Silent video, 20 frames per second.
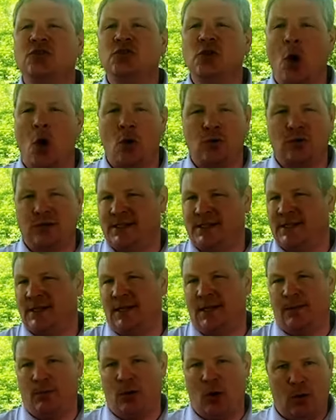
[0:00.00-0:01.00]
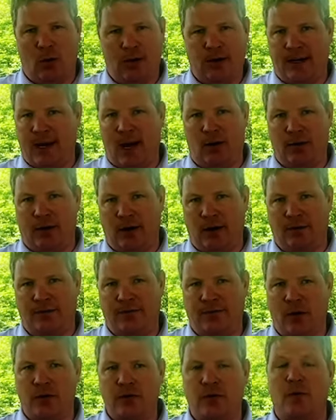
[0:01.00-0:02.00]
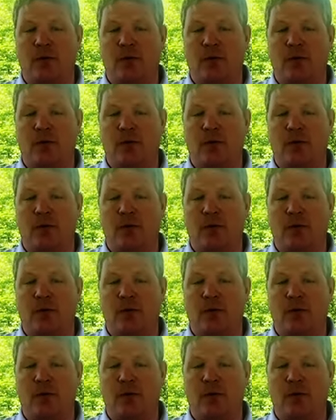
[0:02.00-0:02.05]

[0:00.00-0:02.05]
don't see them going down any further,